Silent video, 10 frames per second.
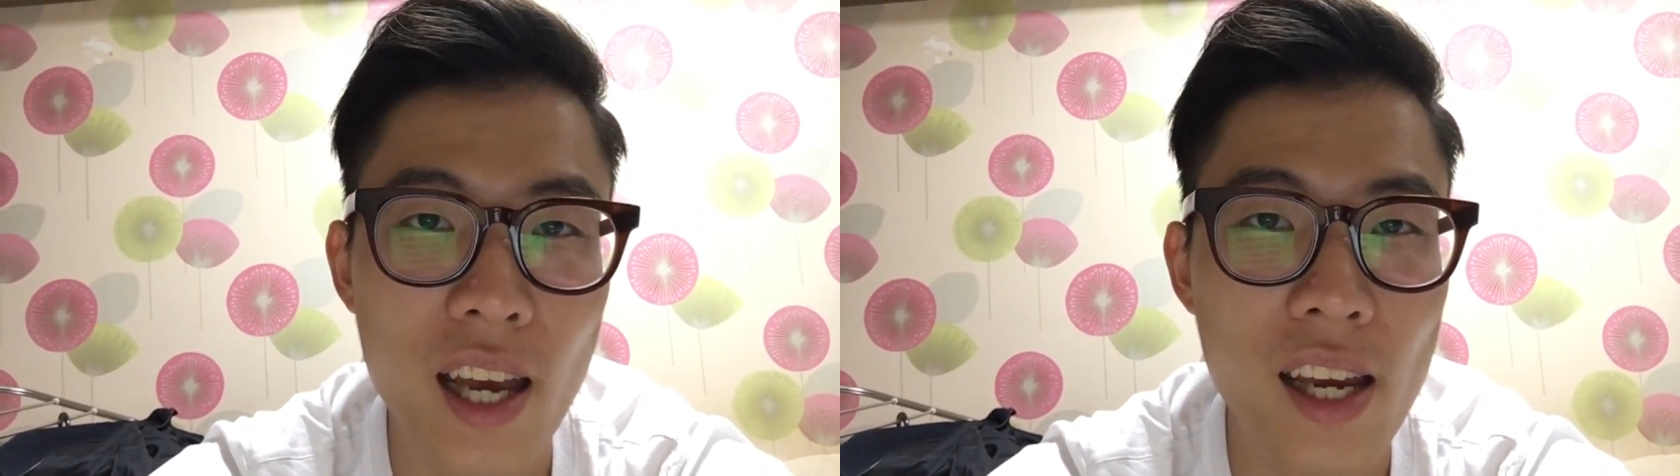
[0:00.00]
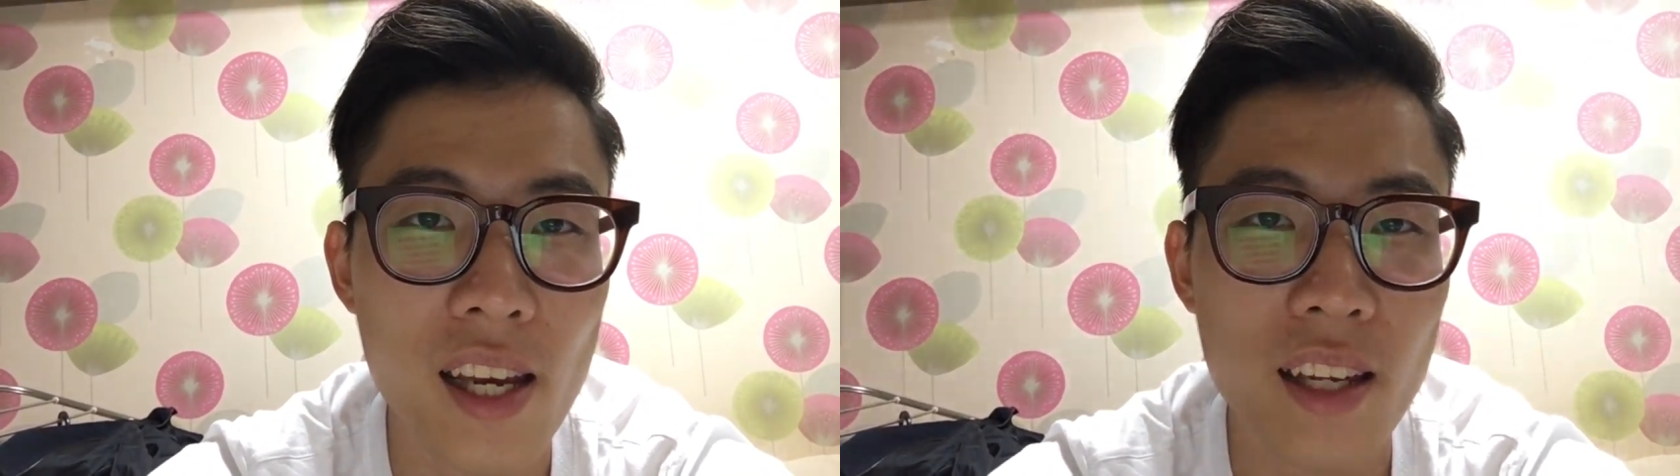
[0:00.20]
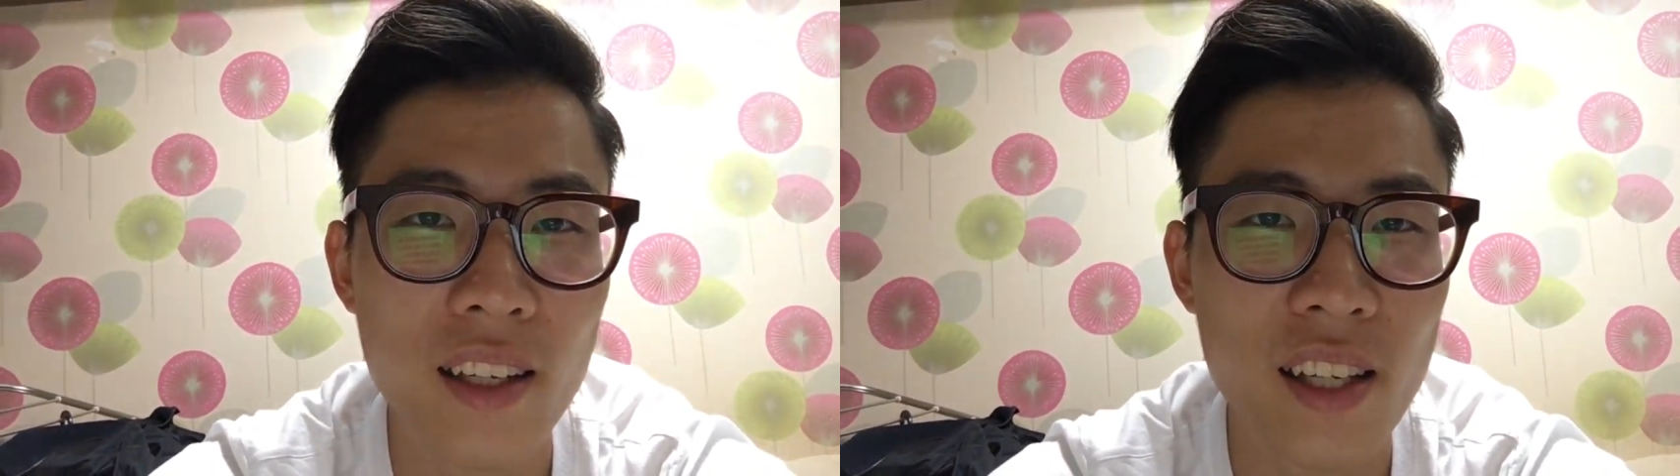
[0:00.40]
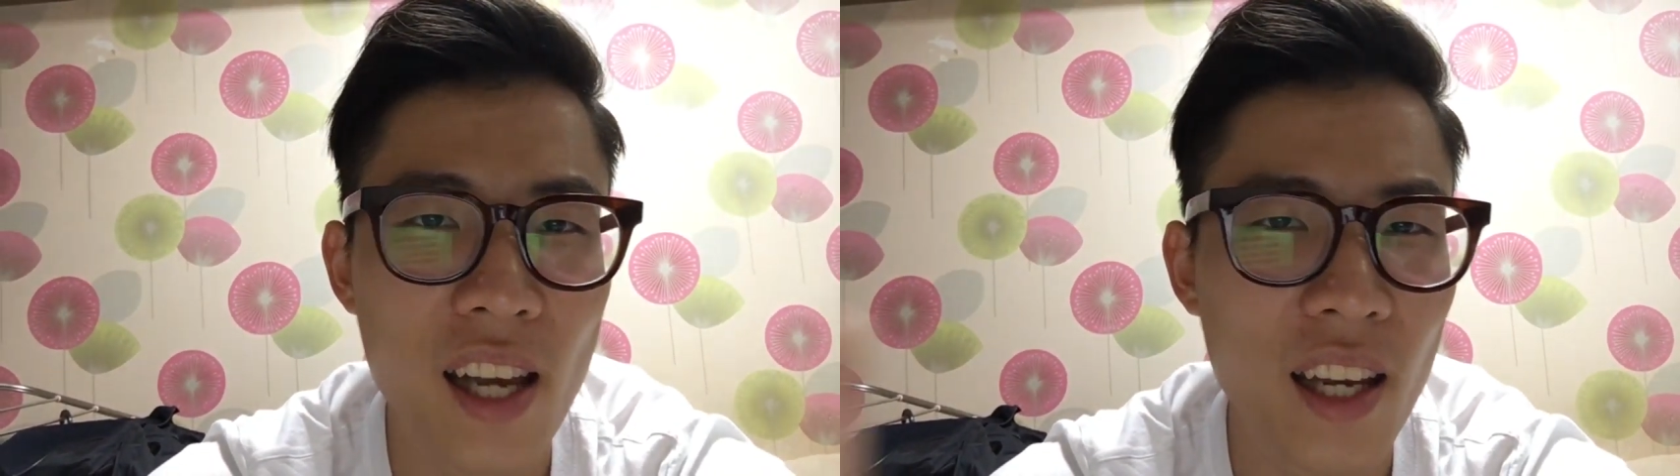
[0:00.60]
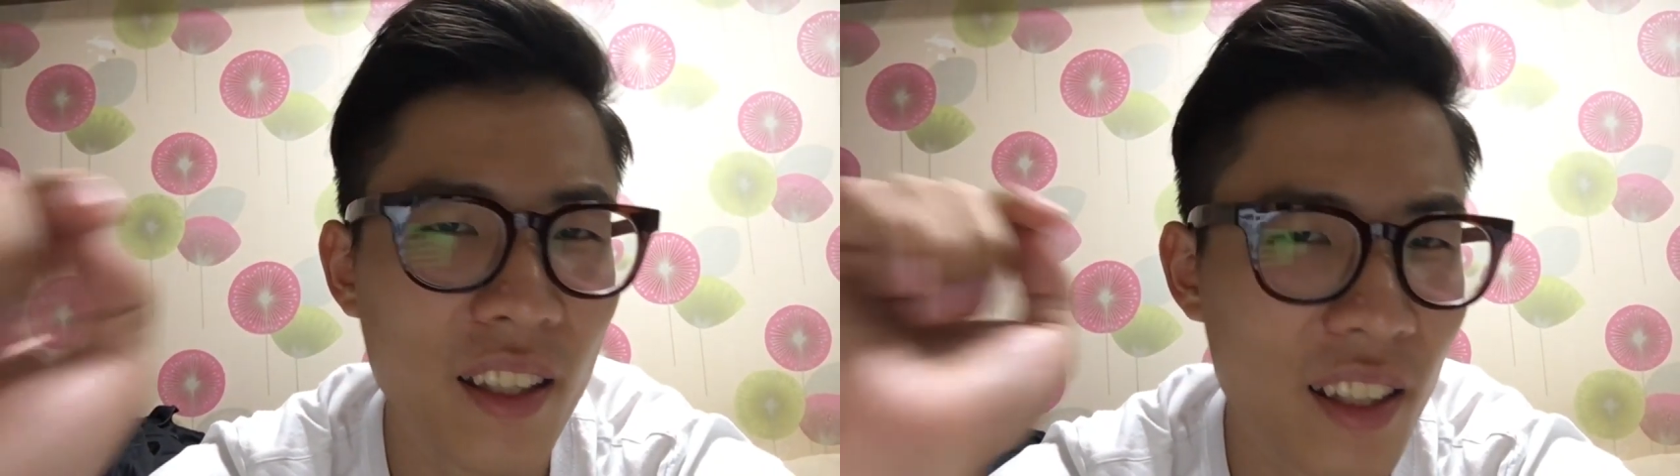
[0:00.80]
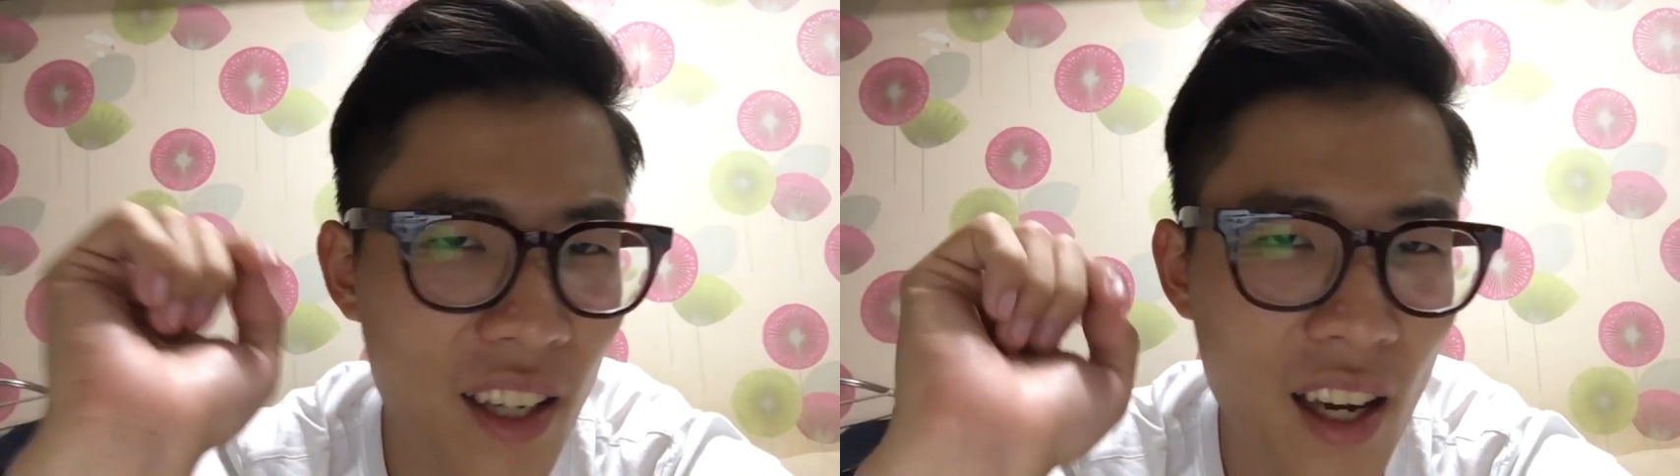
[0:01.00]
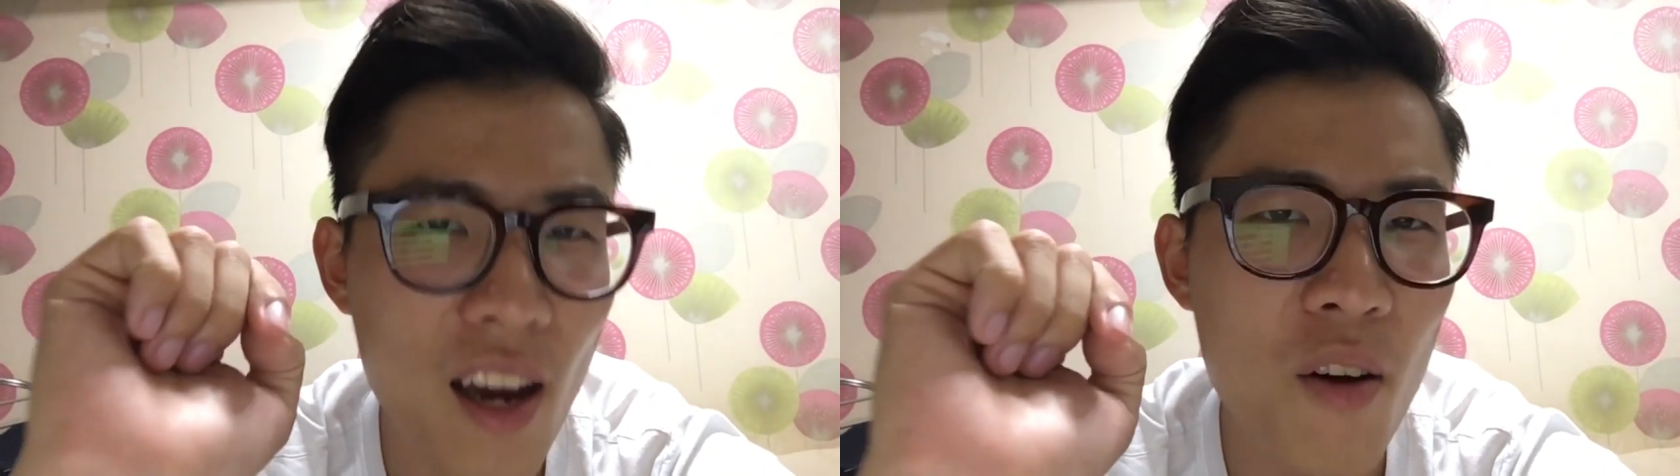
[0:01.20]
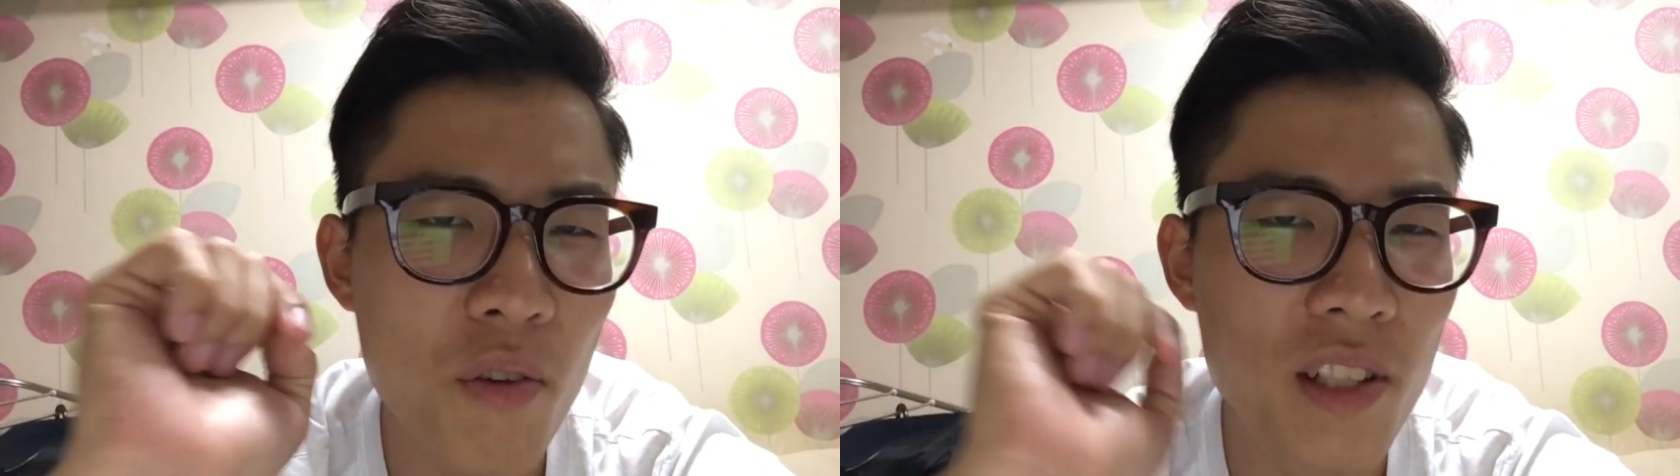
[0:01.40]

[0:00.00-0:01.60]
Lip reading: and yet now